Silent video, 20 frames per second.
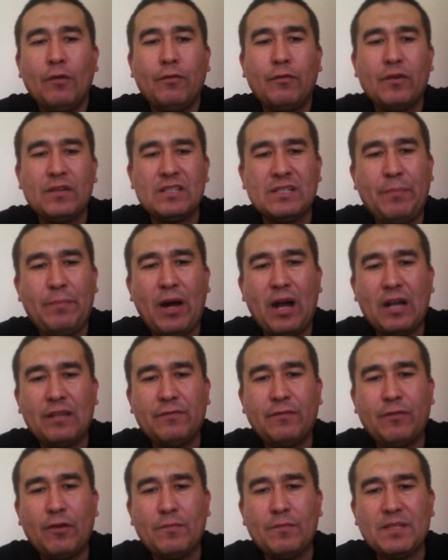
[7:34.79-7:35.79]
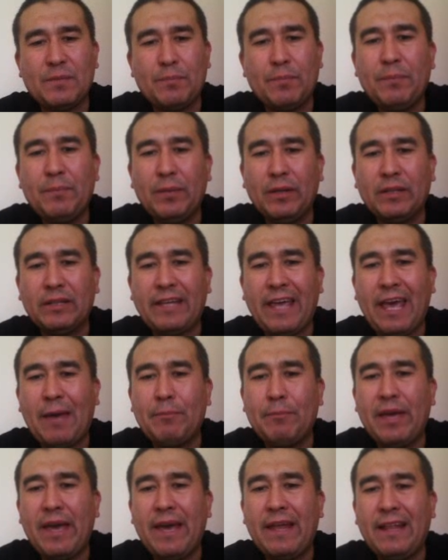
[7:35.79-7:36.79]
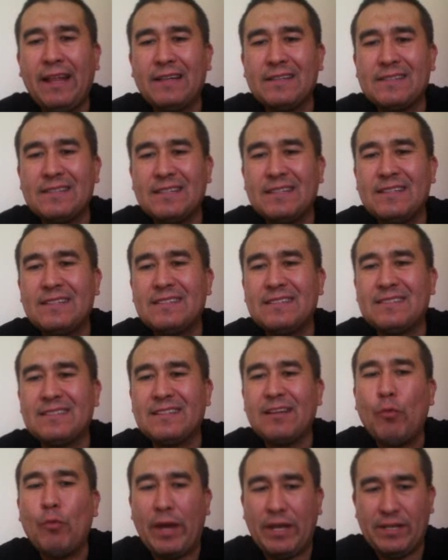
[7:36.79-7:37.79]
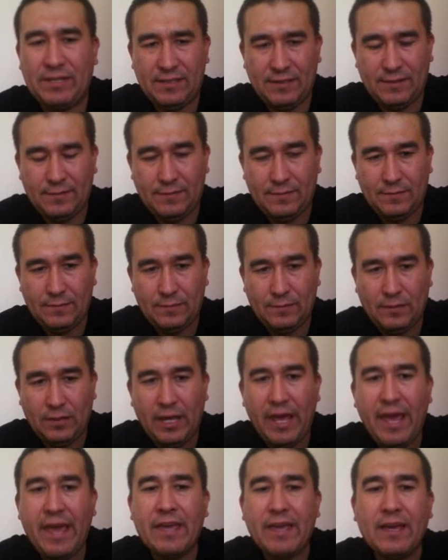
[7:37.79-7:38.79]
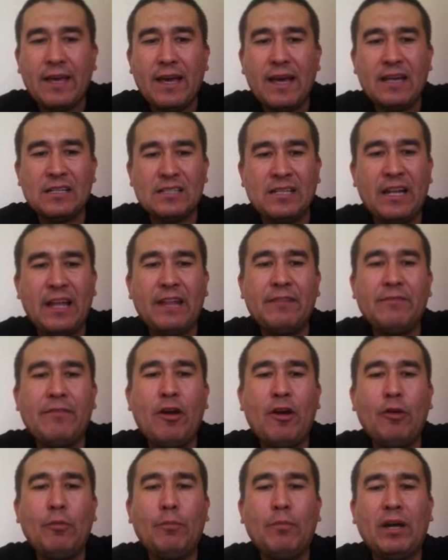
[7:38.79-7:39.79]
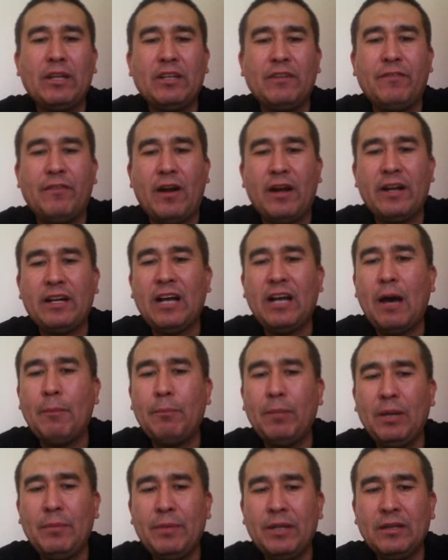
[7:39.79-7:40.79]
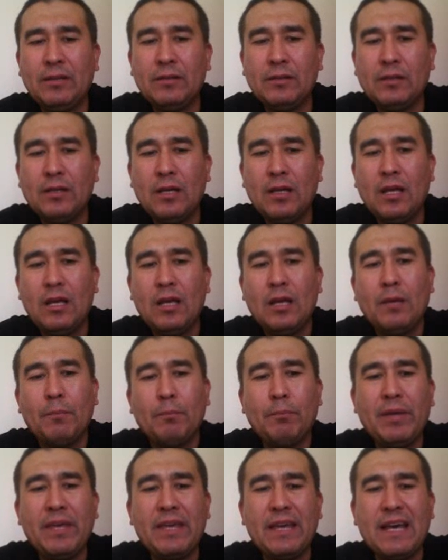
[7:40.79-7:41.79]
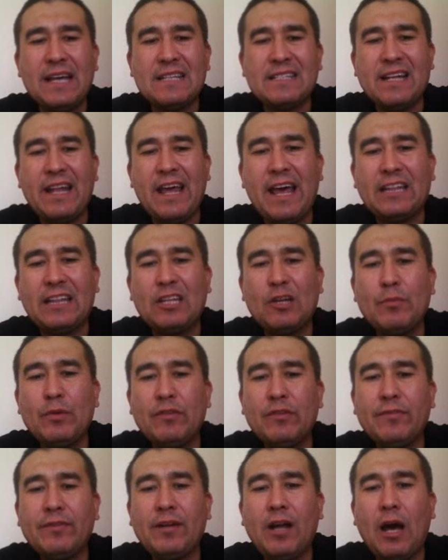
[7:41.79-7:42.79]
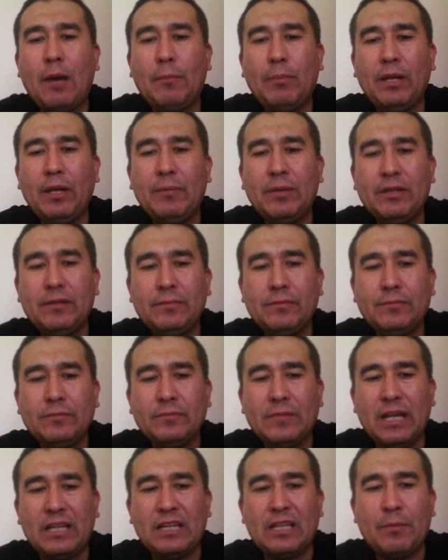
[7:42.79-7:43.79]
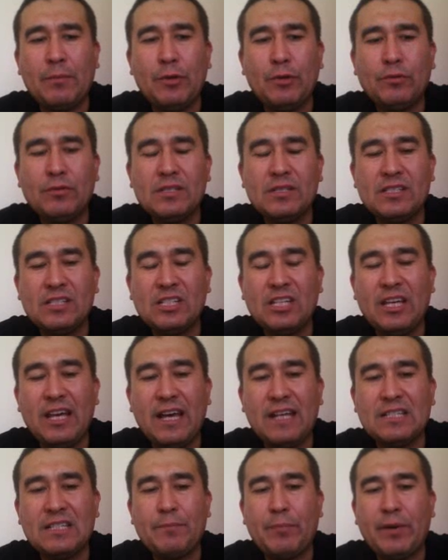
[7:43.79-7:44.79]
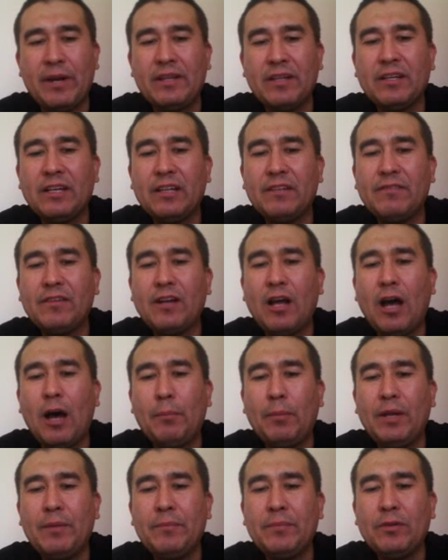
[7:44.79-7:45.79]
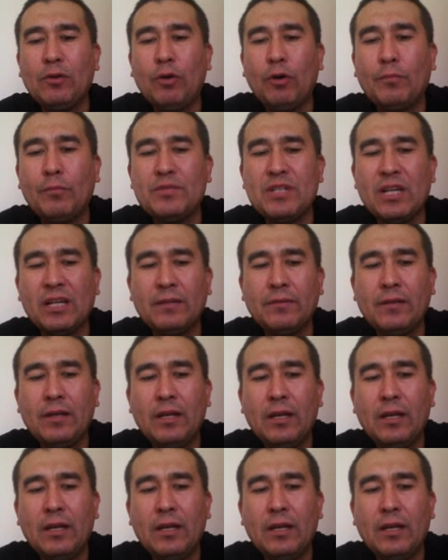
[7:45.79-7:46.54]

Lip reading: For the part from the people can be analyzed in 3 ways. A, as an adverb modified complement; B, as an attributive complement; attribute; C, as a predicate complement object.